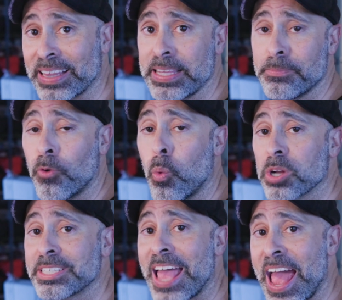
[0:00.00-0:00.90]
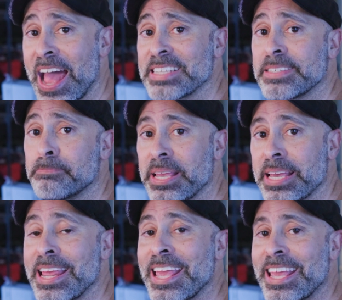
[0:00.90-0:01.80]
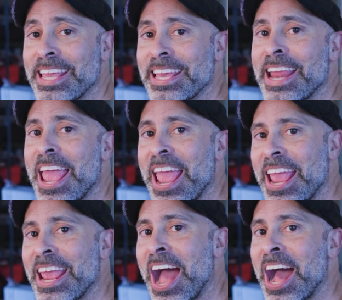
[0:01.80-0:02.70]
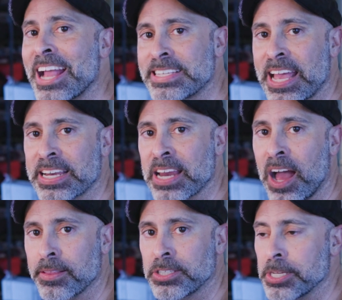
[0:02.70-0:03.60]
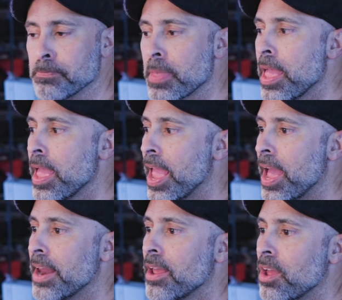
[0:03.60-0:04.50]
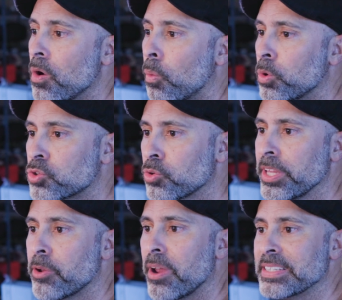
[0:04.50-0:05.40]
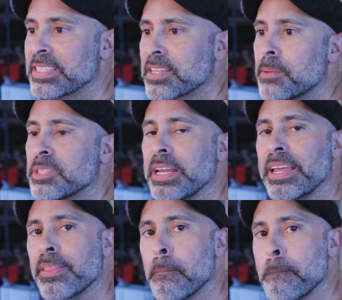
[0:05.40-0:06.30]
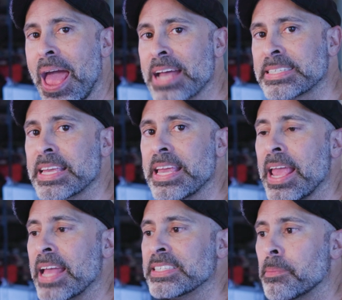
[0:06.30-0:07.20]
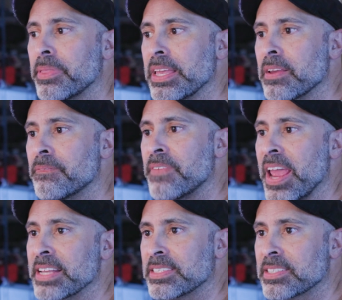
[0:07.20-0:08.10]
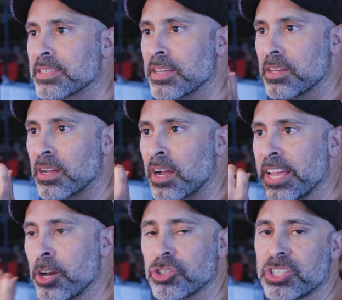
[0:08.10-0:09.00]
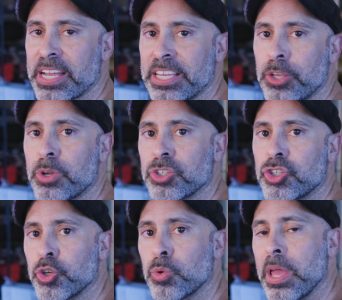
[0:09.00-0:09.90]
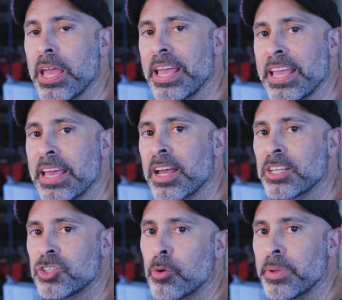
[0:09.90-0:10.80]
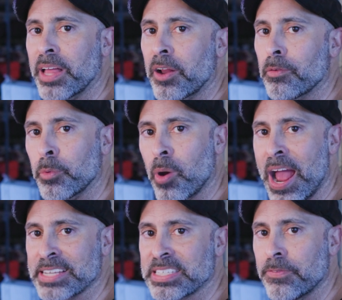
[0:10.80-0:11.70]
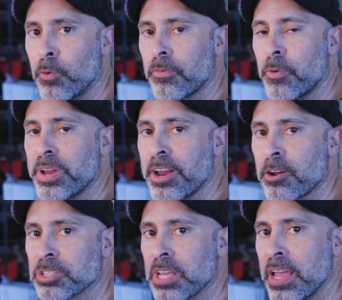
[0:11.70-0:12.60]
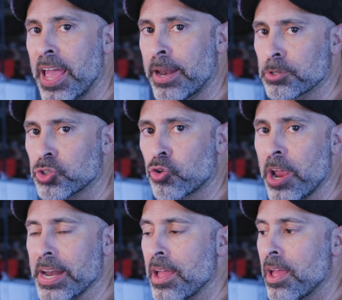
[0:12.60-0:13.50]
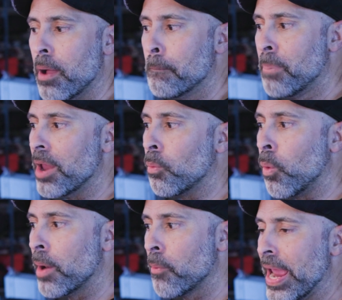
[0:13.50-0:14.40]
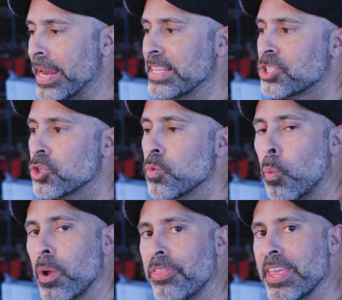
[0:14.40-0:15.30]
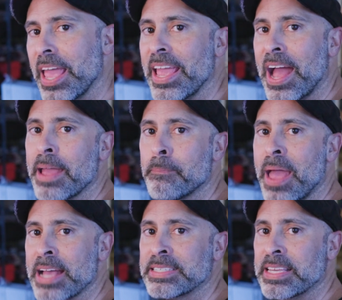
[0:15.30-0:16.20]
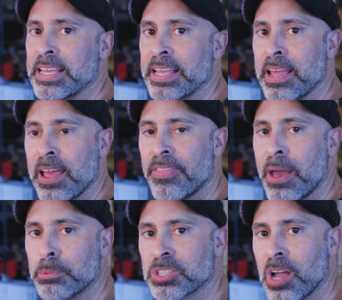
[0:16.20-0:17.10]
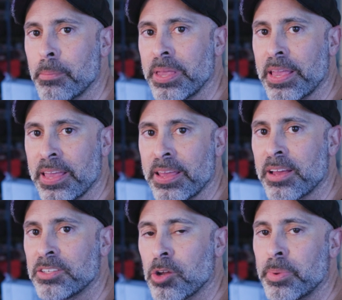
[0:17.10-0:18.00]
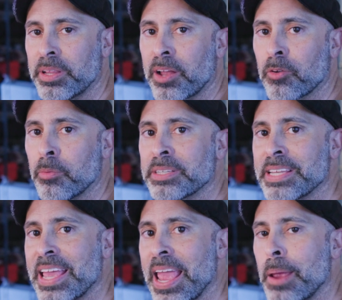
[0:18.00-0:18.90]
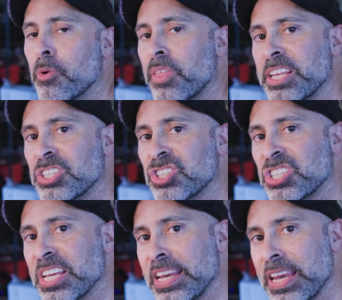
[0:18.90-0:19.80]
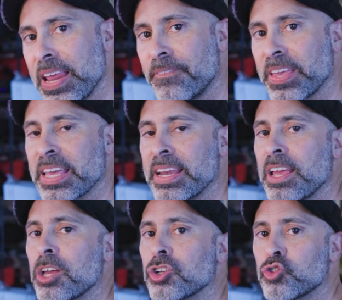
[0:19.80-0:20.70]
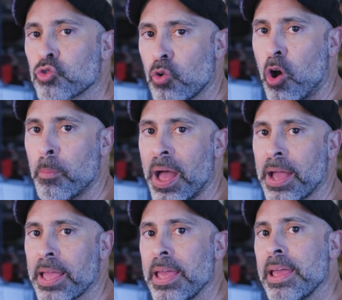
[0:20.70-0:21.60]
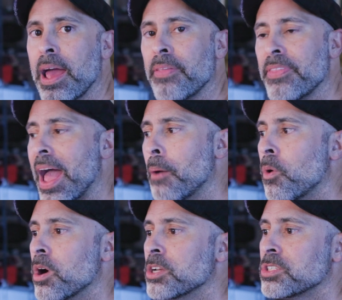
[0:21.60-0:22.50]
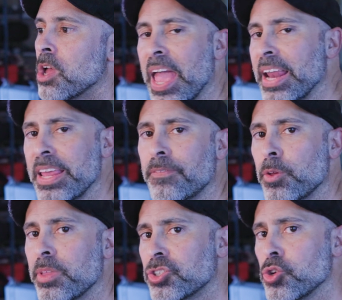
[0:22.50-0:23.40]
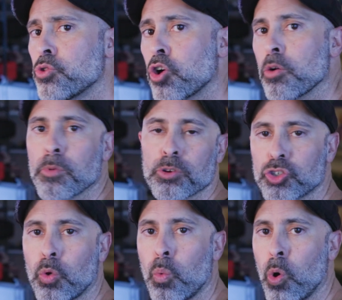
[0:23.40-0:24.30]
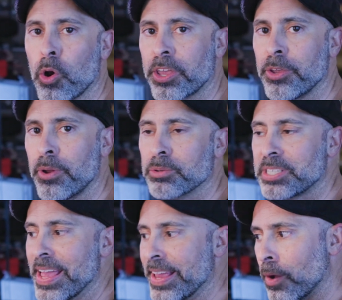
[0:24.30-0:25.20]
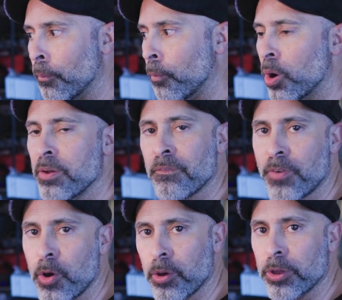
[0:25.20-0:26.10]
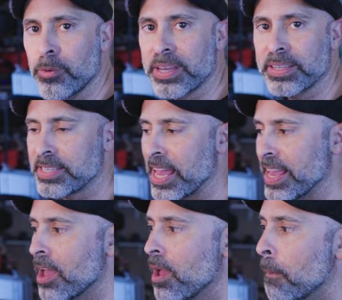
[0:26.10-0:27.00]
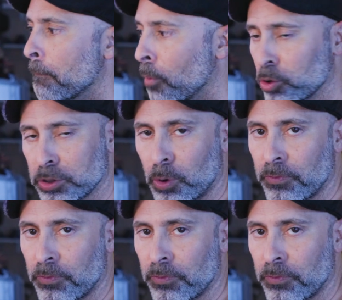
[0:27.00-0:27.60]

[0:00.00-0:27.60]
leap forwards has been in AI technology. And What's really great is this comes in in the masking and some of the advanced uh, intersecting you can do in Adobe Lightroom. We were asking for it for years and it was great. But what I ran into with the AI masking that was coming in Adobe Lightroom is it came with a significant drawback. And that was any of you that do commercial work, you don't take one photo. You tend to take multiple